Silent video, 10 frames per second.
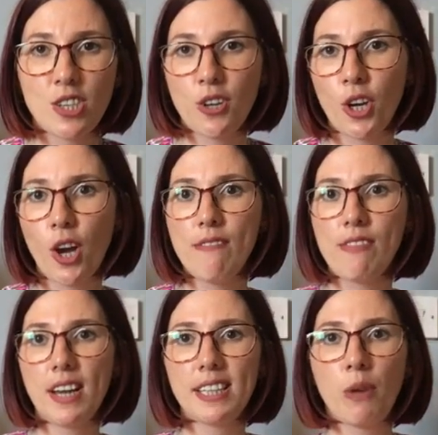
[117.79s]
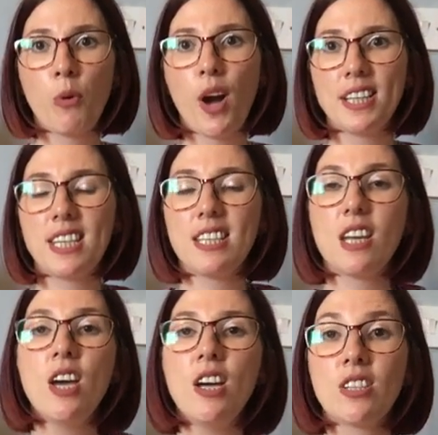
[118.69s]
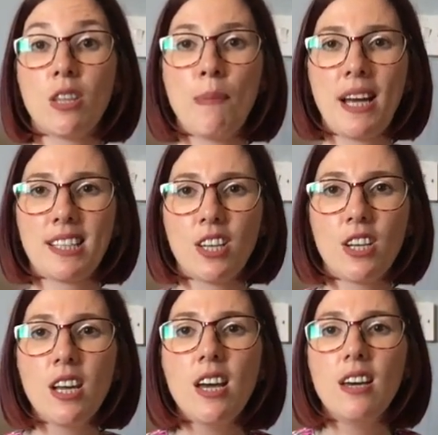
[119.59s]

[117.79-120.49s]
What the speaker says: you can go and find out what I did to the pattern.